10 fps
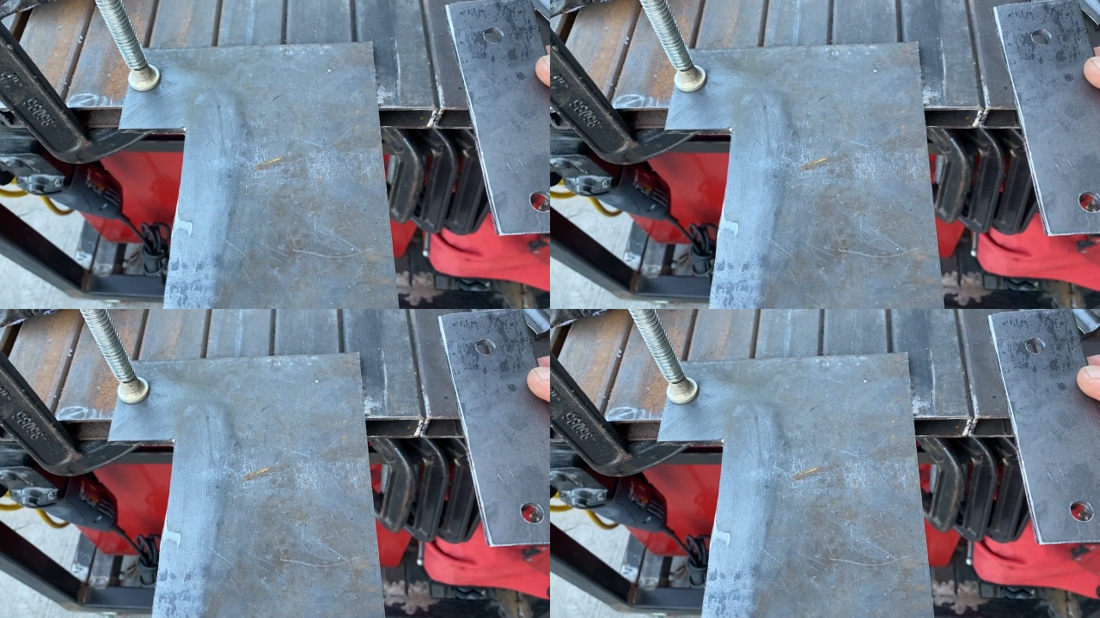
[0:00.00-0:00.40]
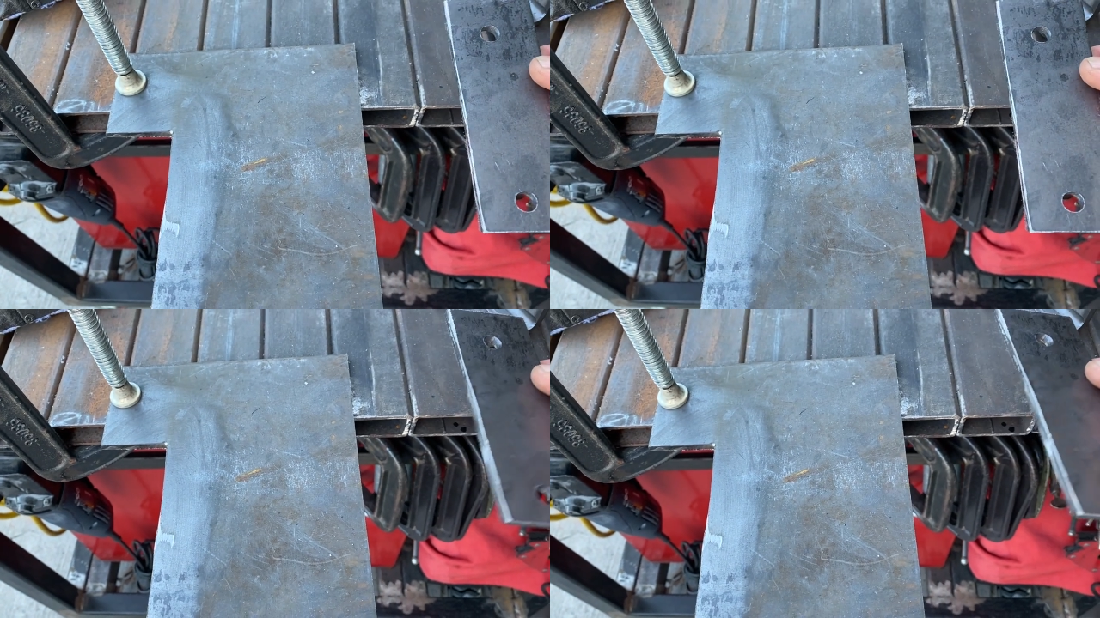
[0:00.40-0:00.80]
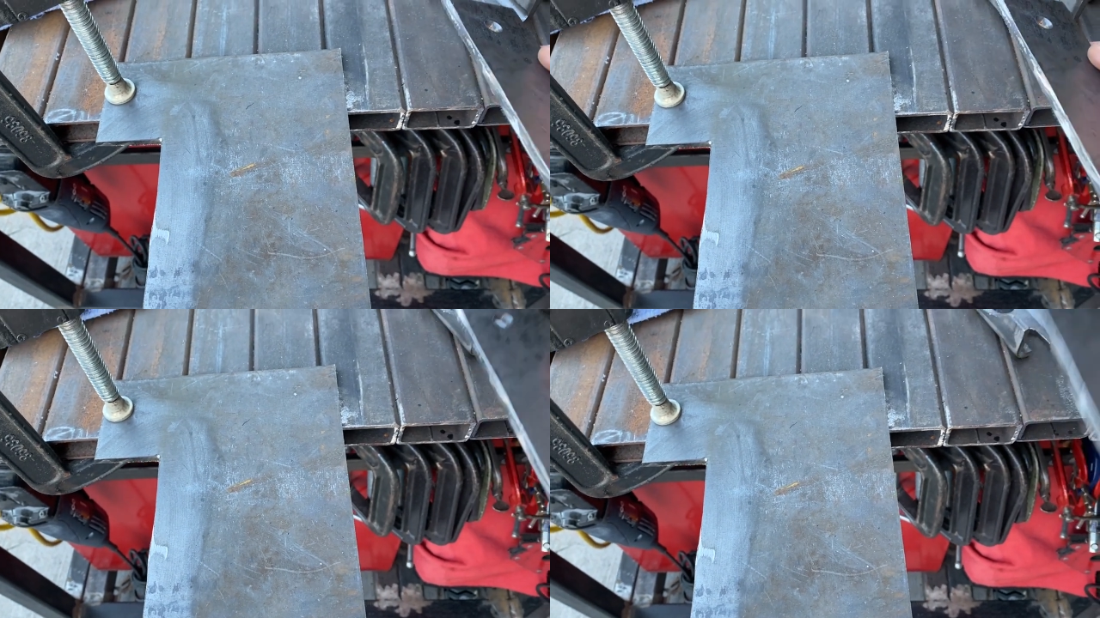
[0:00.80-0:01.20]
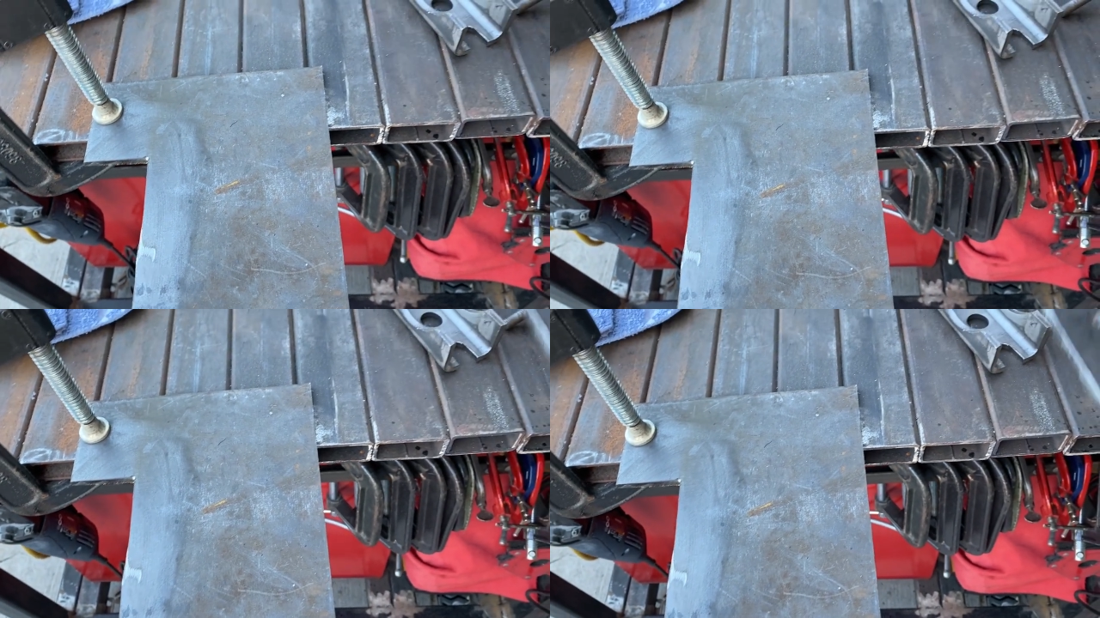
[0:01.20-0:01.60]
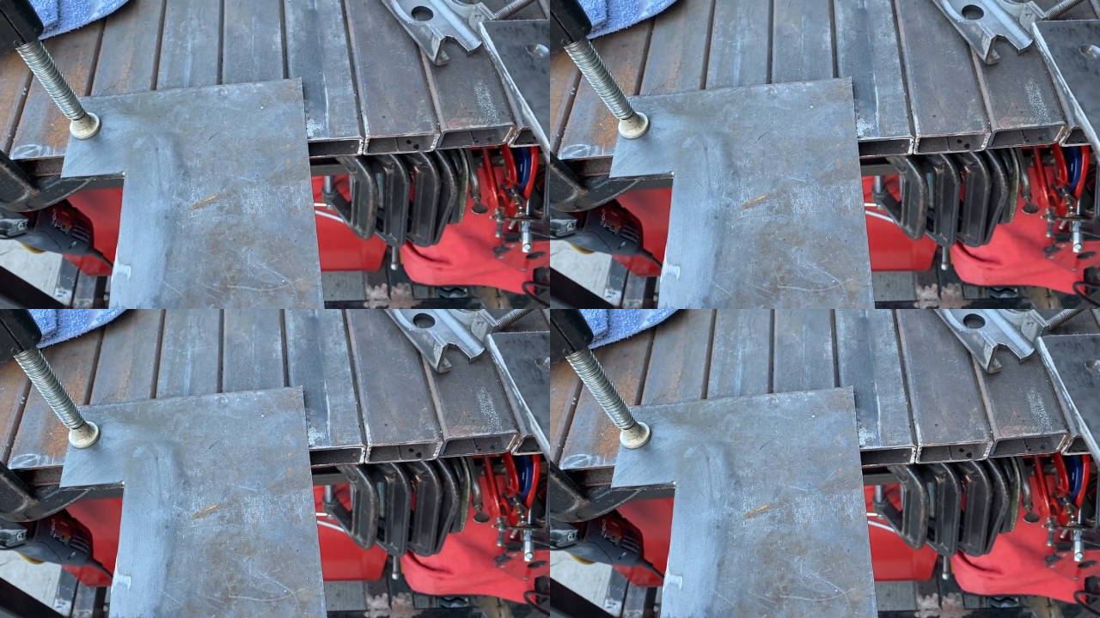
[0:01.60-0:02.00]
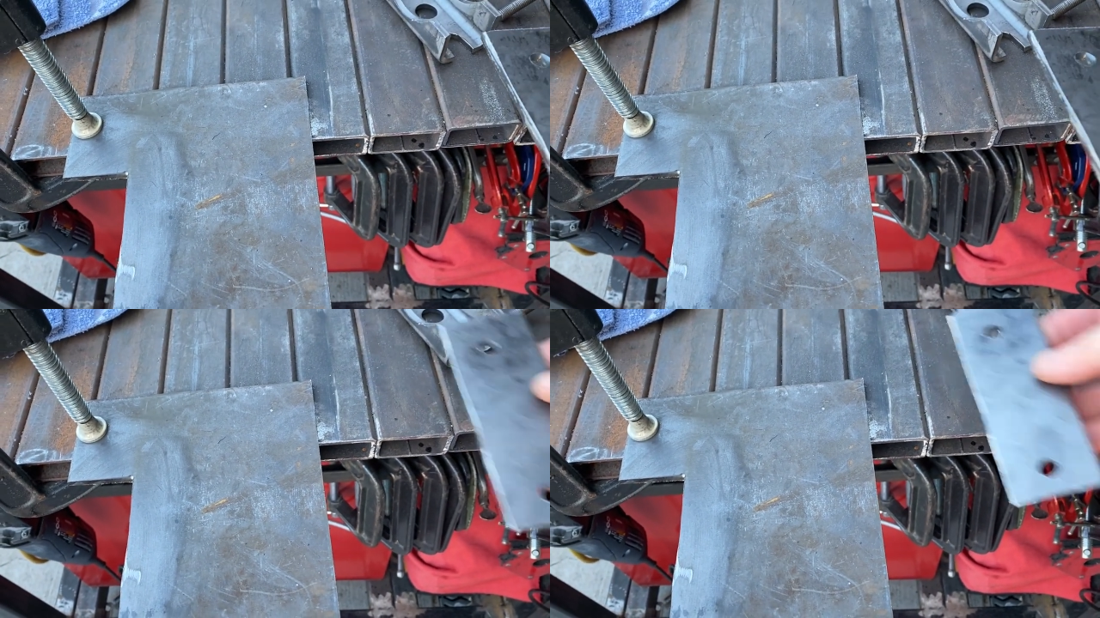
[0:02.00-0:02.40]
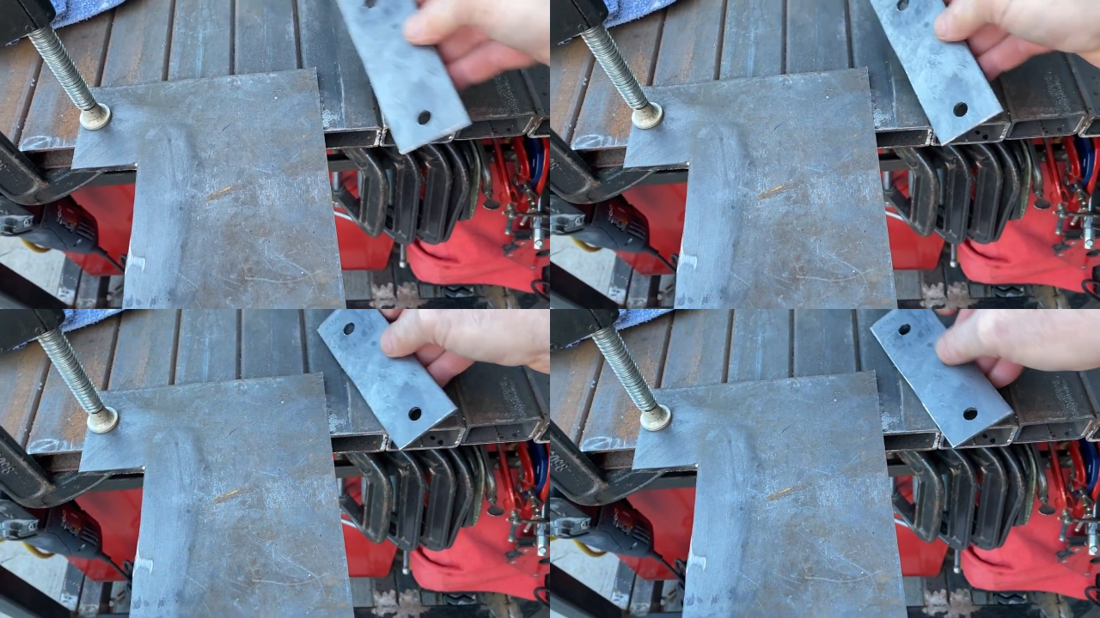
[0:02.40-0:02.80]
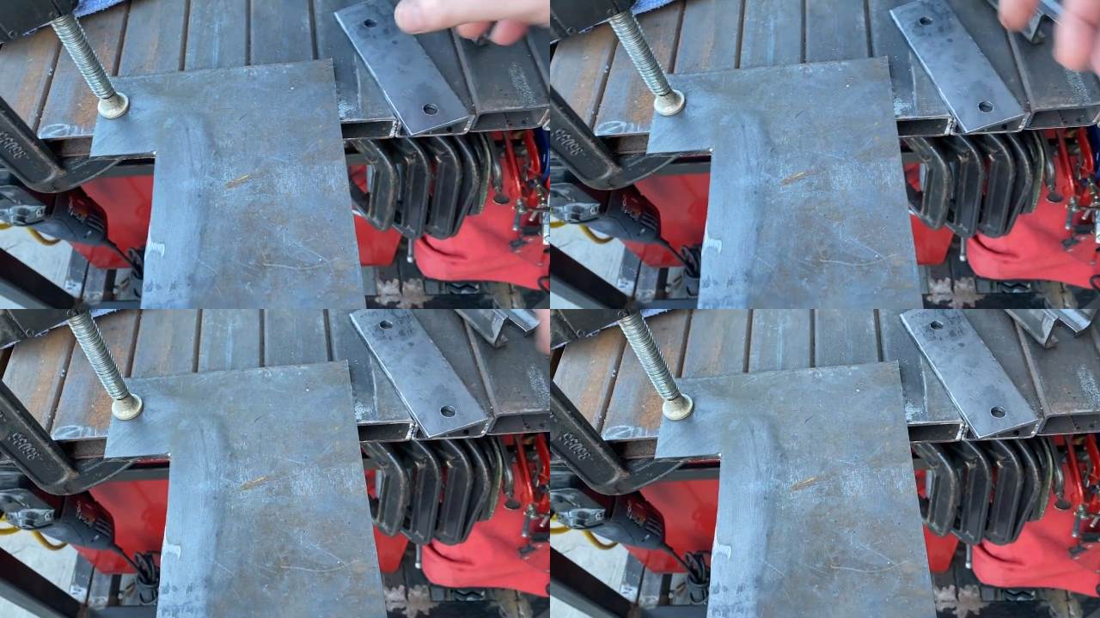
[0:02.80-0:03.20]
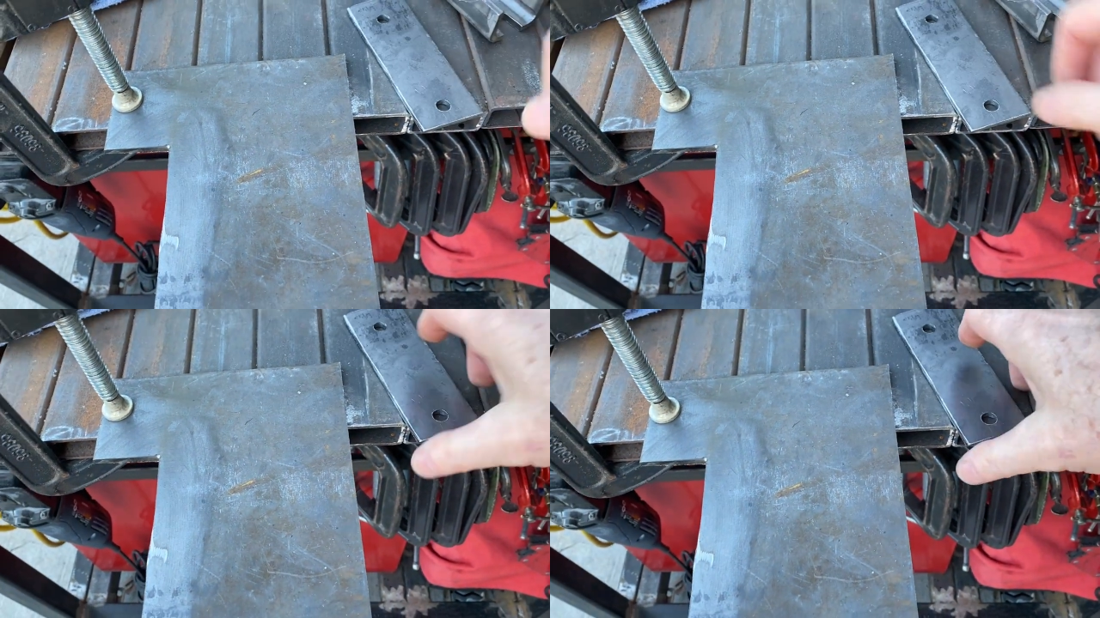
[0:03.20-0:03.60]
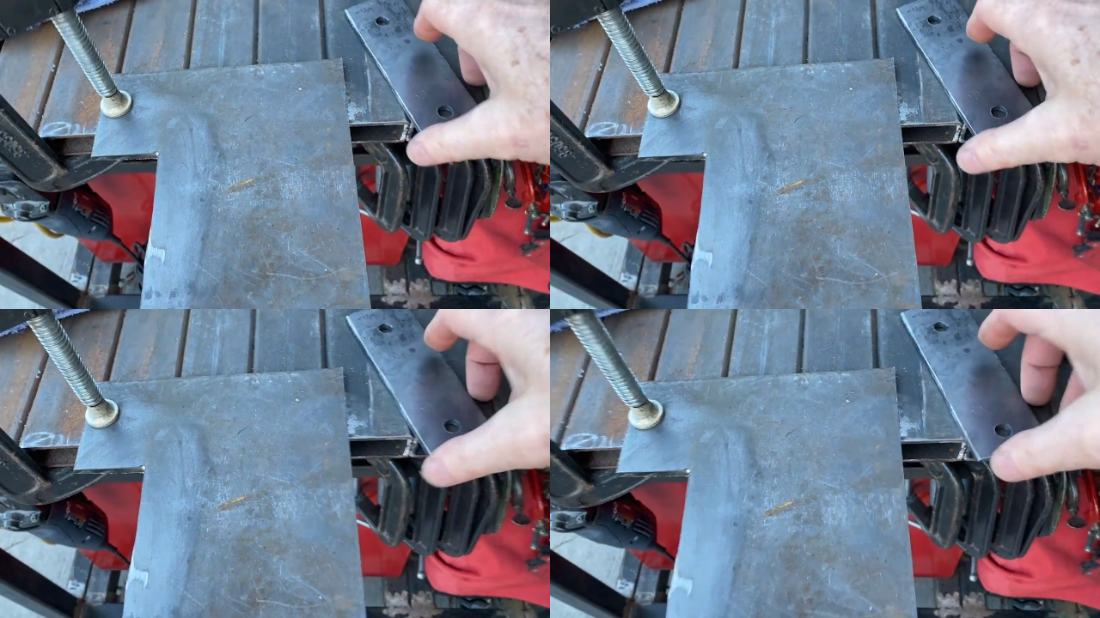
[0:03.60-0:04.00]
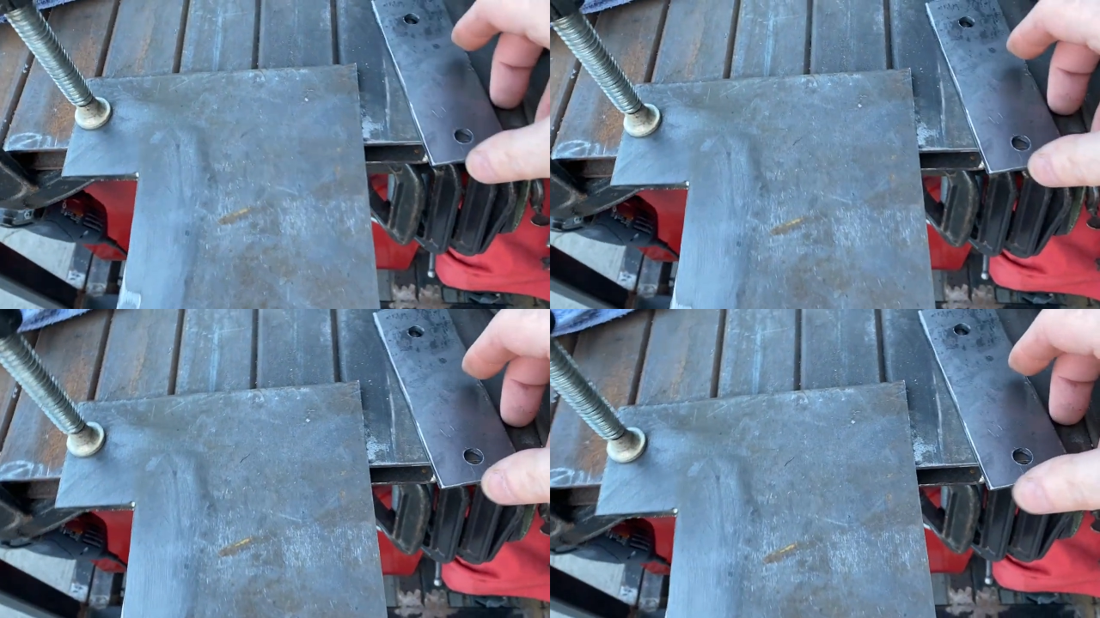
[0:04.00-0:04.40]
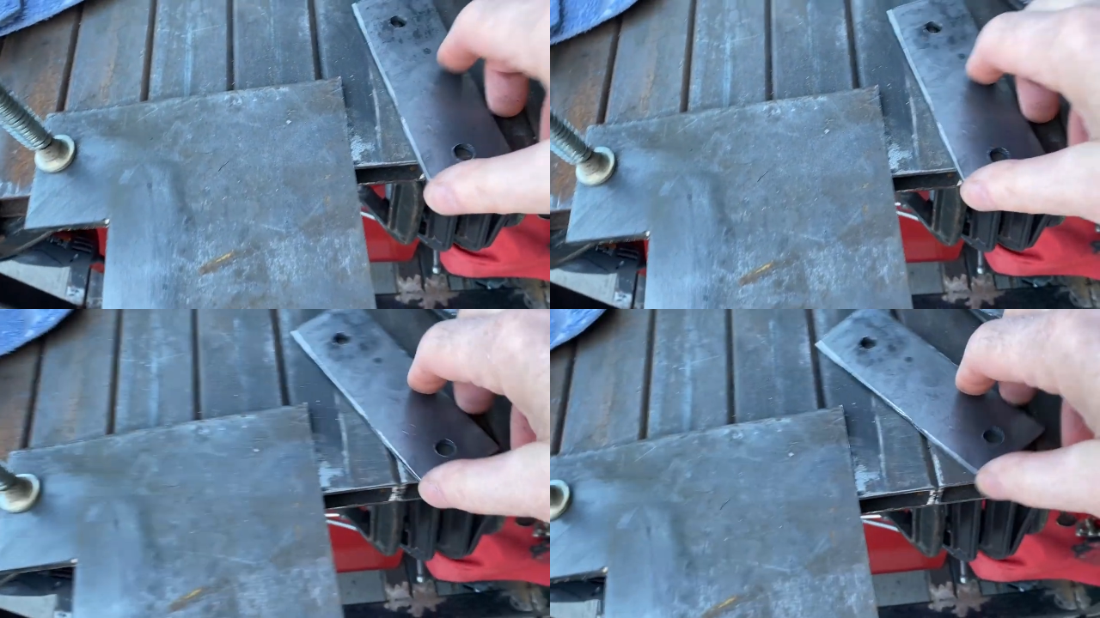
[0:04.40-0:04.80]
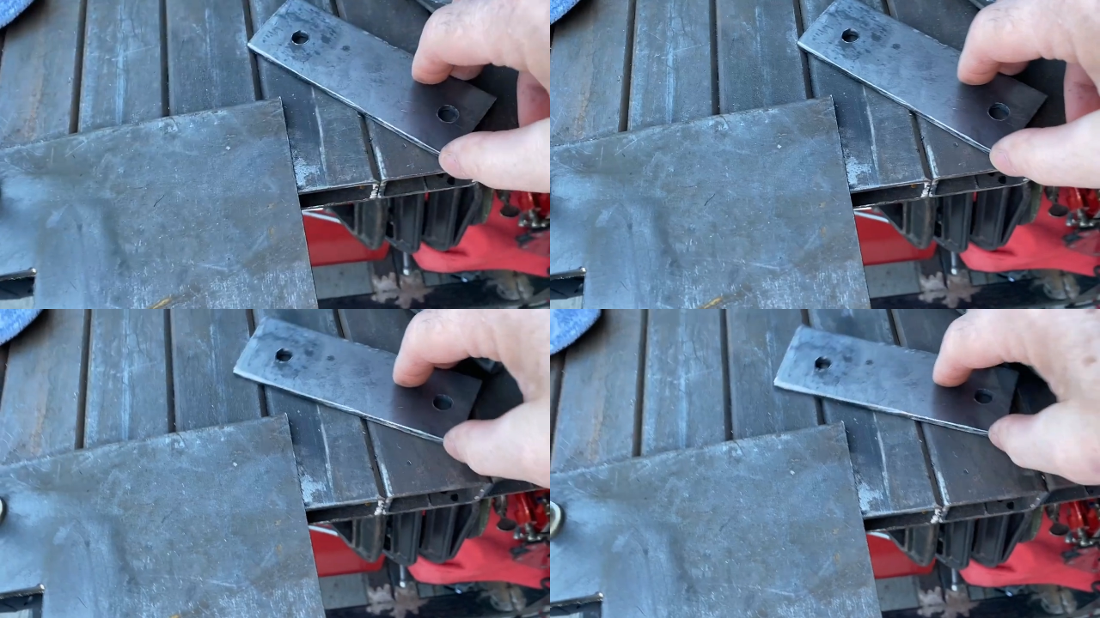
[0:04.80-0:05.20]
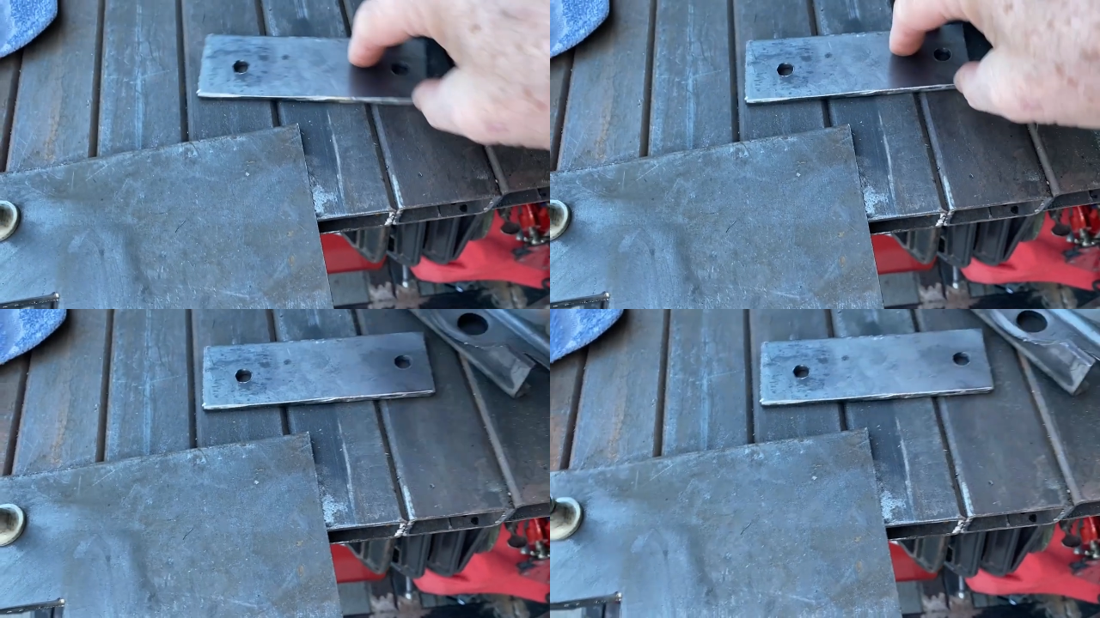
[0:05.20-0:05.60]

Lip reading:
Nobody's mouth can be seen.